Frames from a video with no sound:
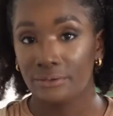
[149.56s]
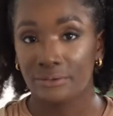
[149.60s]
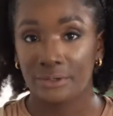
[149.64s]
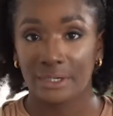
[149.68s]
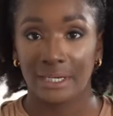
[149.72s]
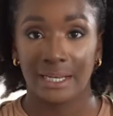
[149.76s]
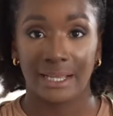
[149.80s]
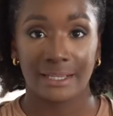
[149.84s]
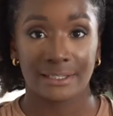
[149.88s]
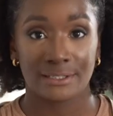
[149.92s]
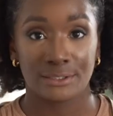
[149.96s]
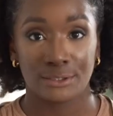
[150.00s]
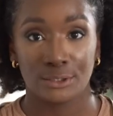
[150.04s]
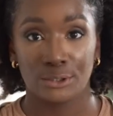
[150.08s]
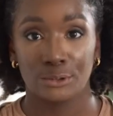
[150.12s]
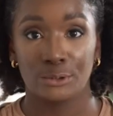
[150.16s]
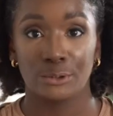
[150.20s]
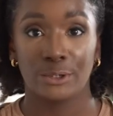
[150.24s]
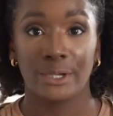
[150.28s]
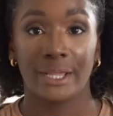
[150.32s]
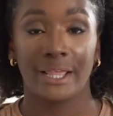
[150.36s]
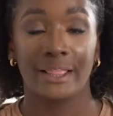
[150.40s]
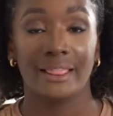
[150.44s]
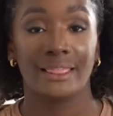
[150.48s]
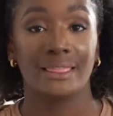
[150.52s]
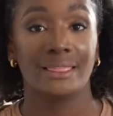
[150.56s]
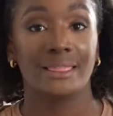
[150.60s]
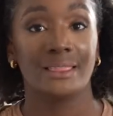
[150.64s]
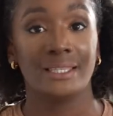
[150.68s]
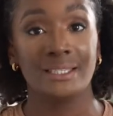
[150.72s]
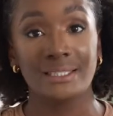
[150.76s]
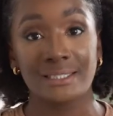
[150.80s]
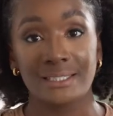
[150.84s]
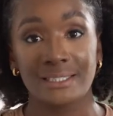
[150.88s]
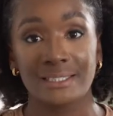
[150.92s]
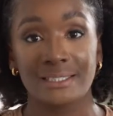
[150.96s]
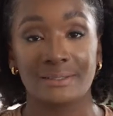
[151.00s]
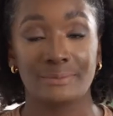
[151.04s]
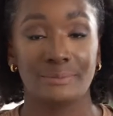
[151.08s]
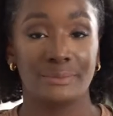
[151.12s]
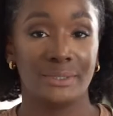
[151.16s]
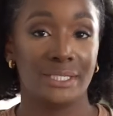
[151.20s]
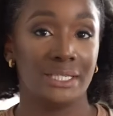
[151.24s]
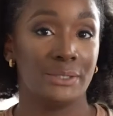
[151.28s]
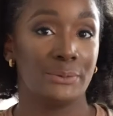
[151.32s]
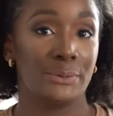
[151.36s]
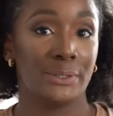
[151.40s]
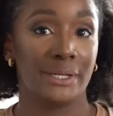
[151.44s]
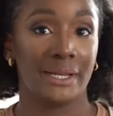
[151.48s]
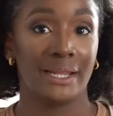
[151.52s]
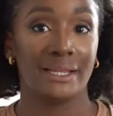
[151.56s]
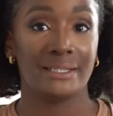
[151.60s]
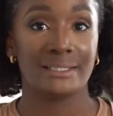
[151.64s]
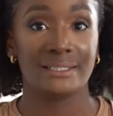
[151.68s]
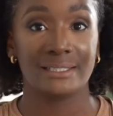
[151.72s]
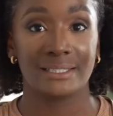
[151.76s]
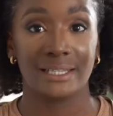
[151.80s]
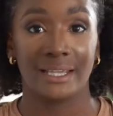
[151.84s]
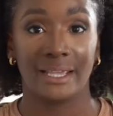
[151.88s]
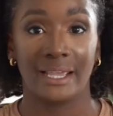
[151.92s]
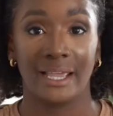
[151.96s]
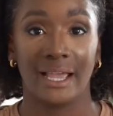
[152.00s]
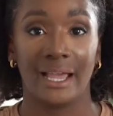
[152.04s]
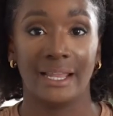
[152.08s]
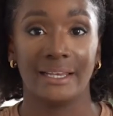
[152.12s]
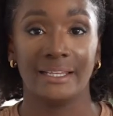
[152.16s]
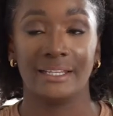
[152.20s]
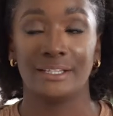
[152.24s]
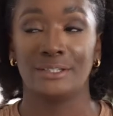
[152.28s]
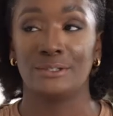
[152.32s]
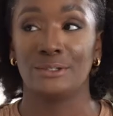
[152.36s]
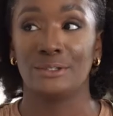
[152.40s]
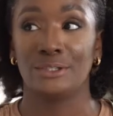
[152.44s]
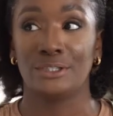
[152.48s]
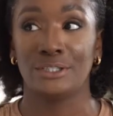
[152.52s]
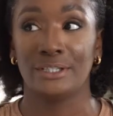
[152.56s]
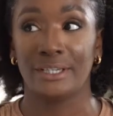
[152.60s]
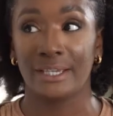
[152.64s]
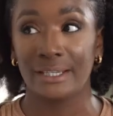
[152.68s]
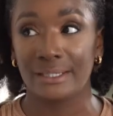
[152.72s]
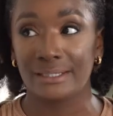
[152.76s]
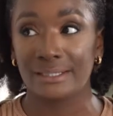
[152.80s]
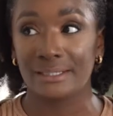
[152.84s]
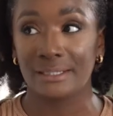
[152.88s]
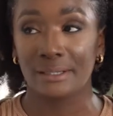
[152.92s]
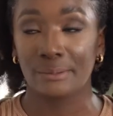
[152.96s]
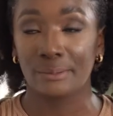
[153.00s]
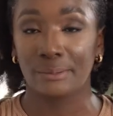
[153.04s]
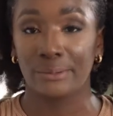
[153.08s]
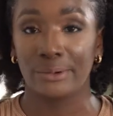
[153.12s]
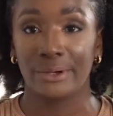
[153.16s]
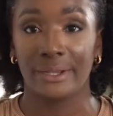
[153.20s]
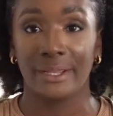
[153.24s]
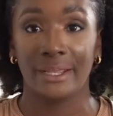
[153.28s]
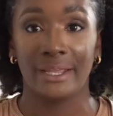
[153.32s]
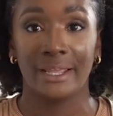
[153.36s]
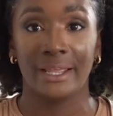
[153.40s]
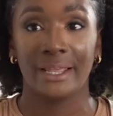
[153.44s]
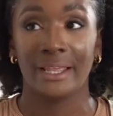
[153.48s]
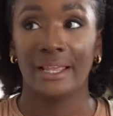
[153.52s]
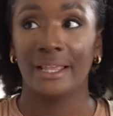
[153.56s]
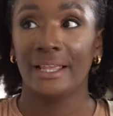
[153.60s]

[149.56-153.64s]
relaxed look, and this is me when I say I need to get somewhere,